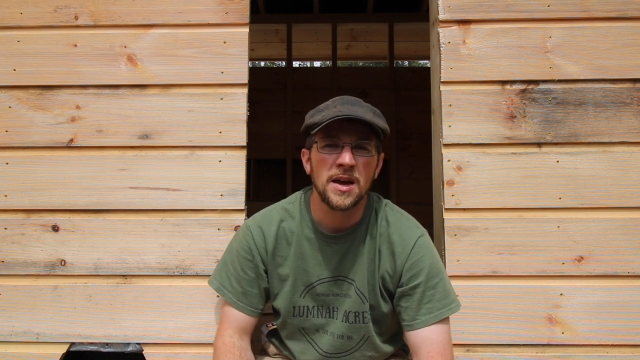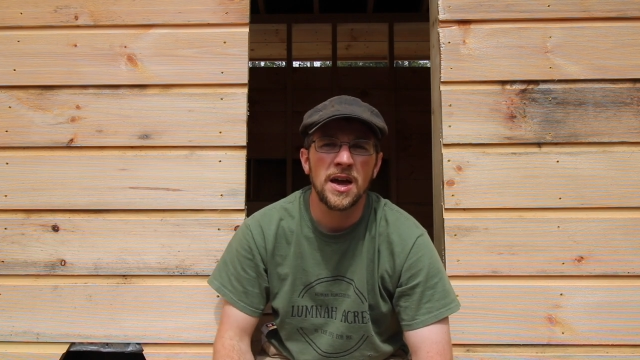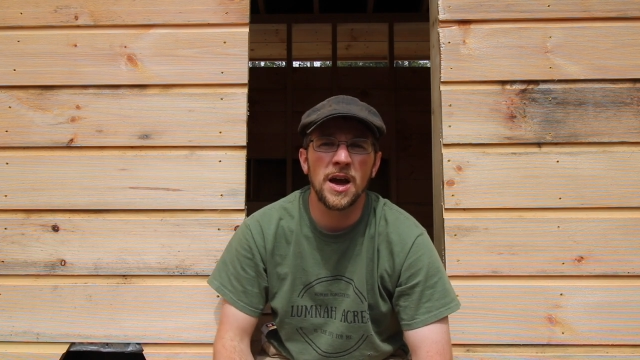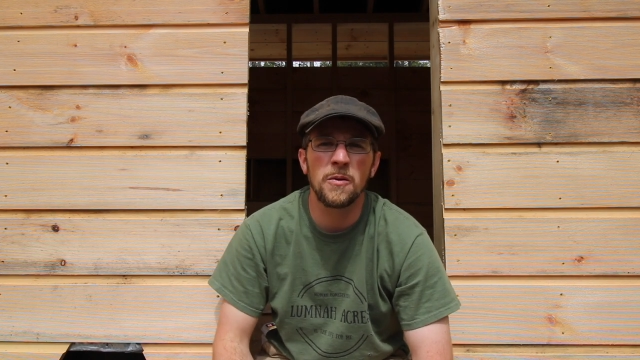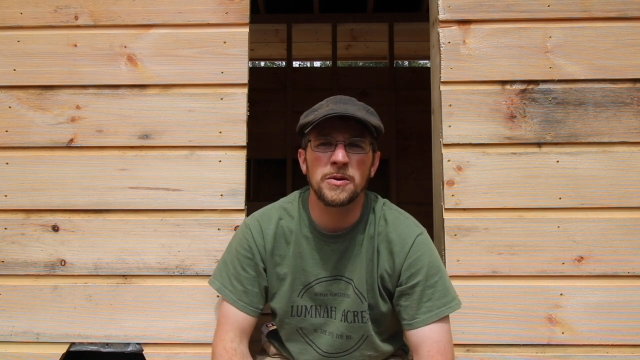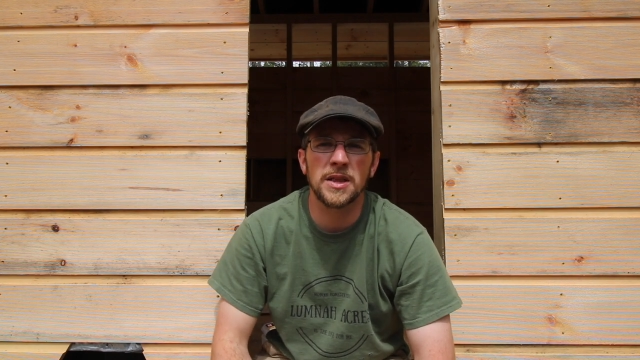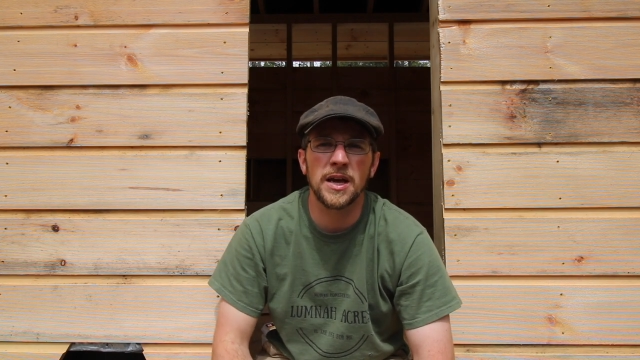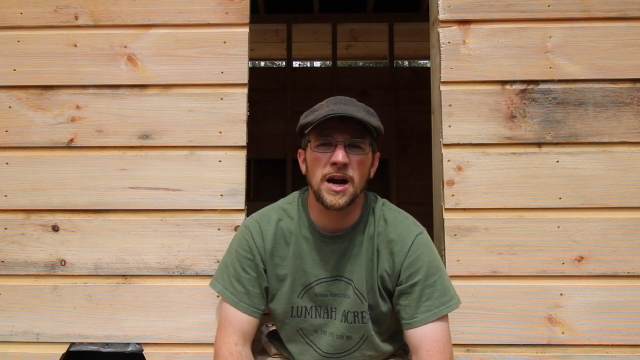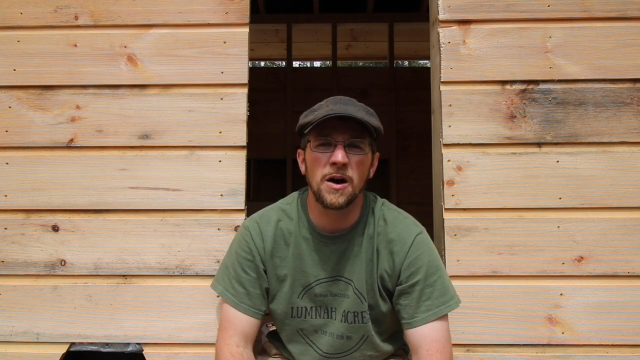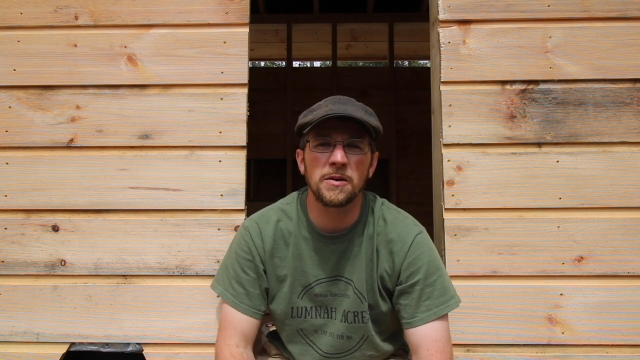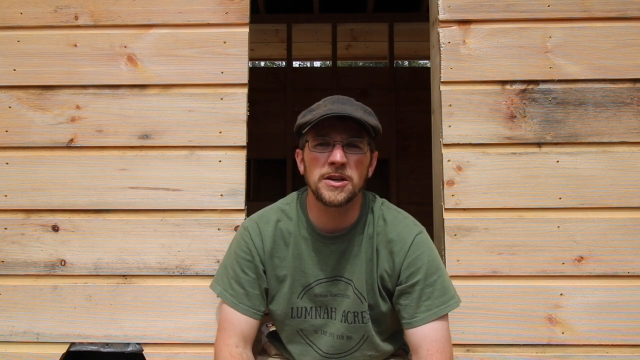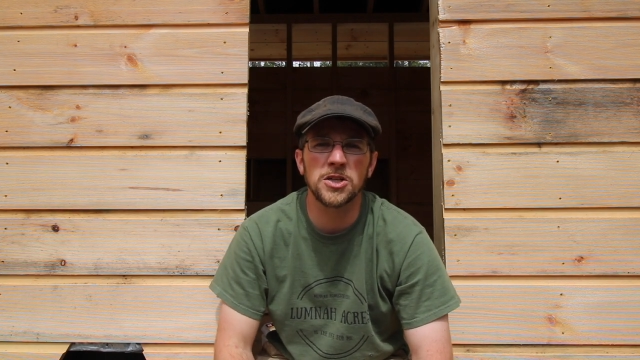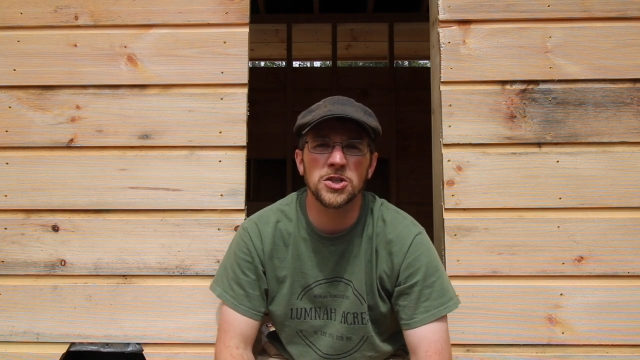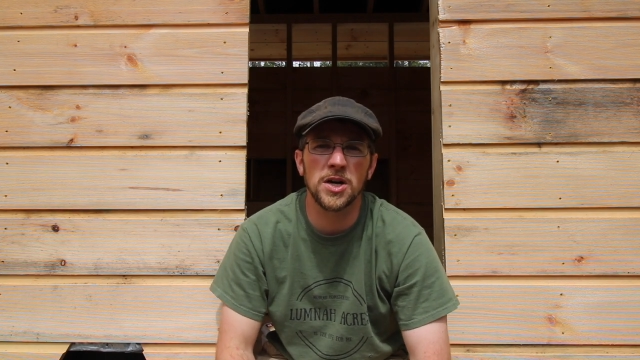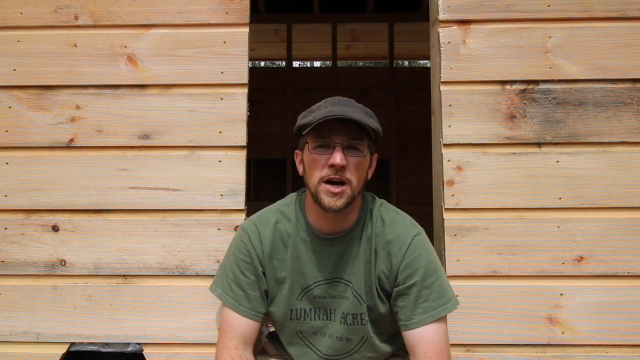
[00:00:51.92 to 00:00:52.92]
And what the
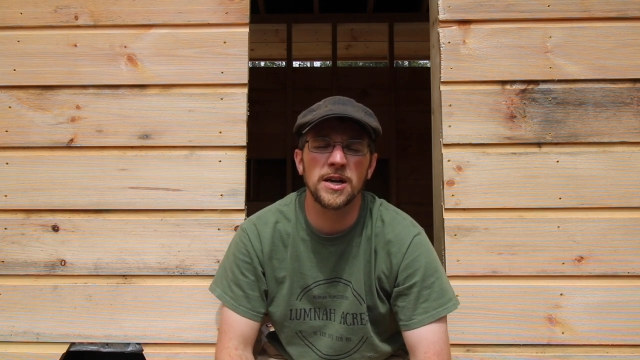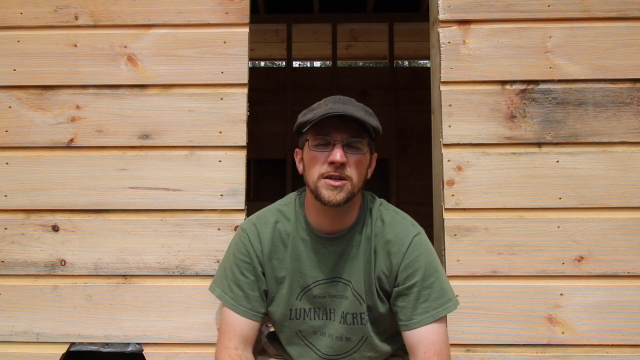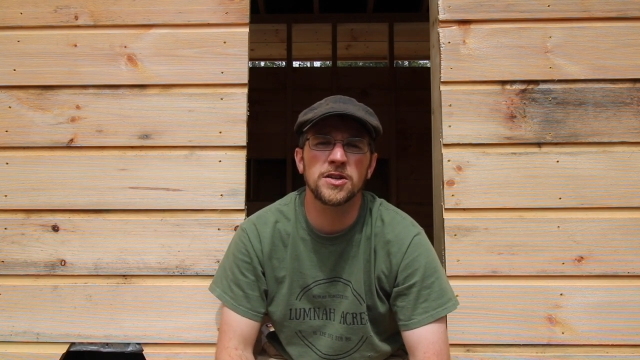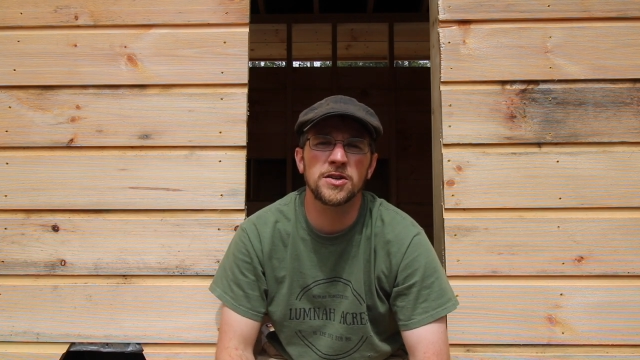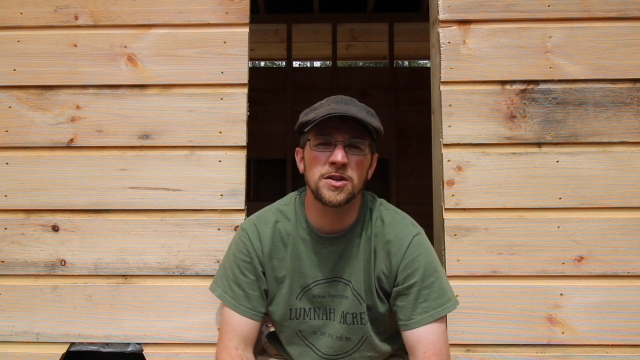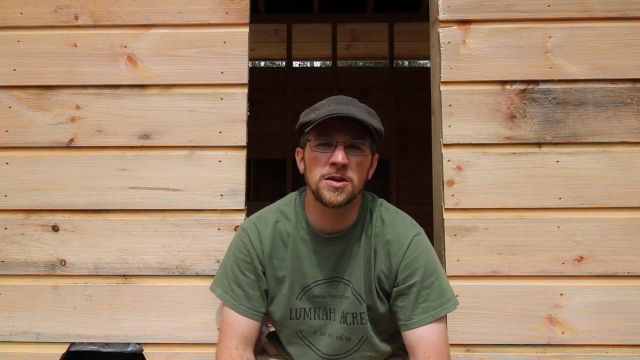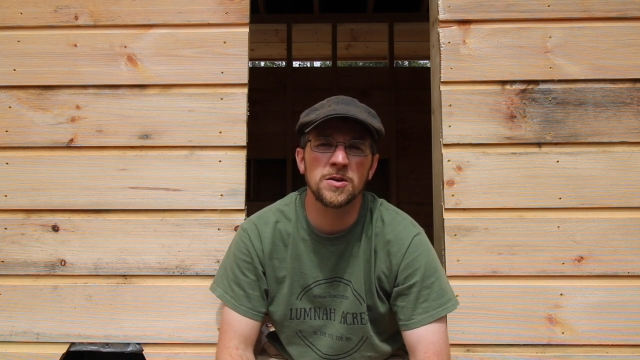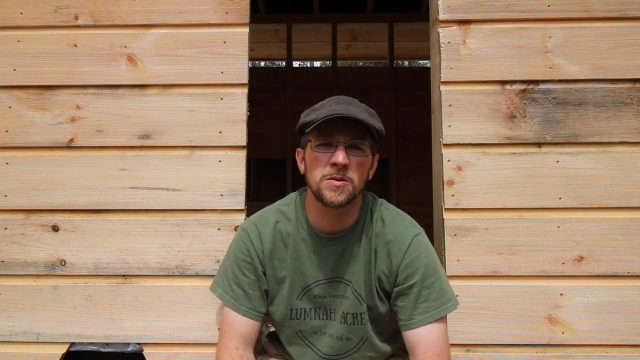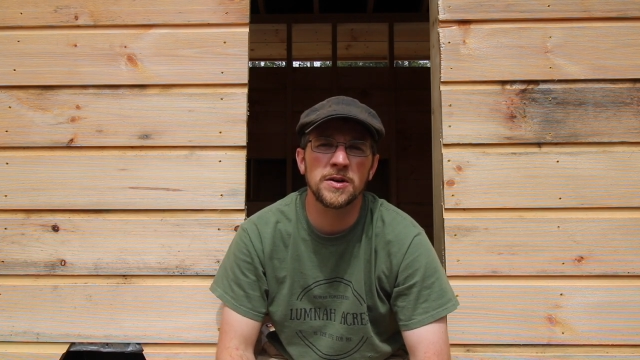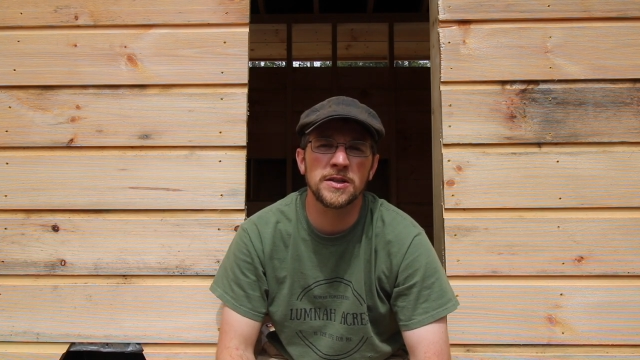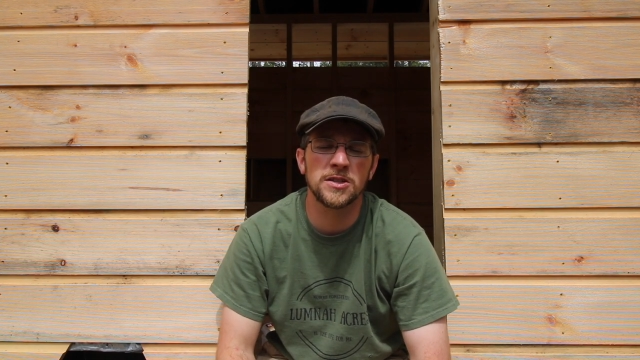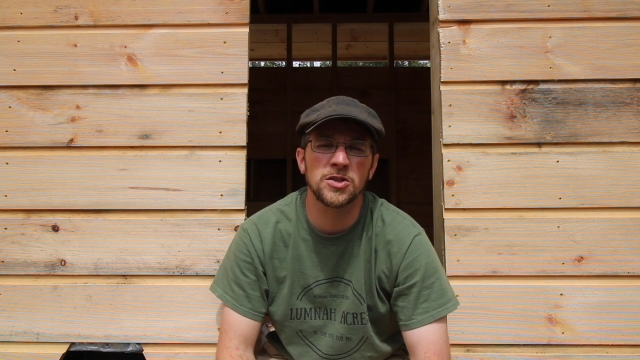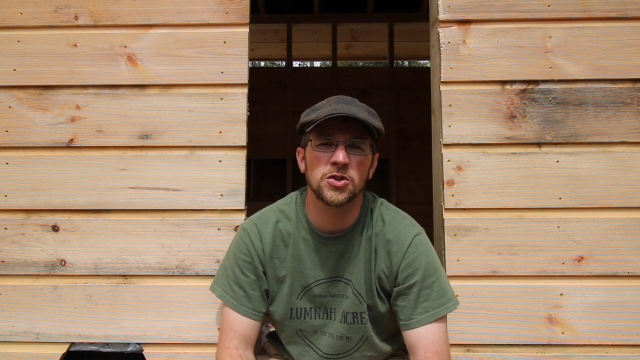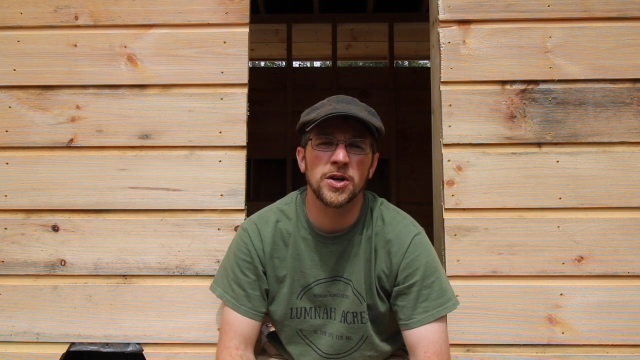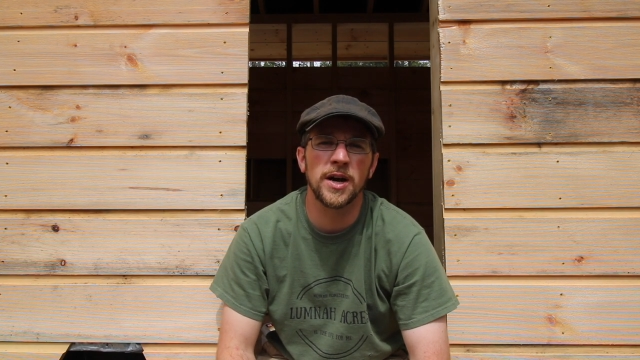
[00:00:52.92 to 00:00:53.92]
county's trying to do
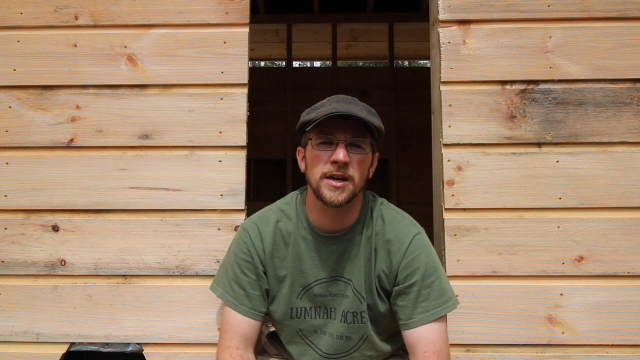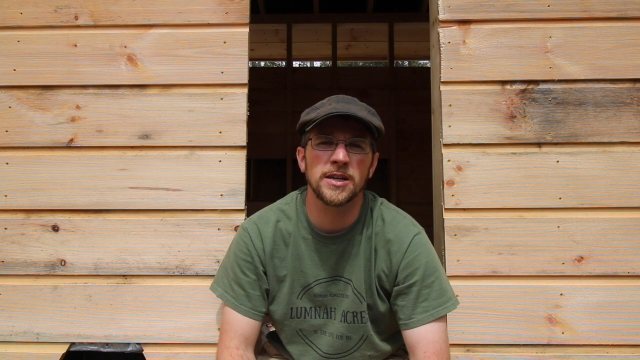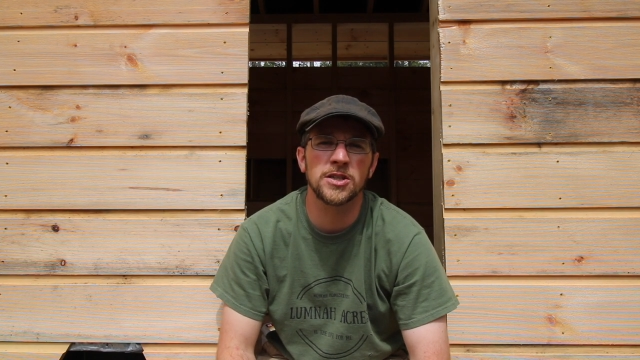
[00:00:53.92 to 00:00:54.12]
is trying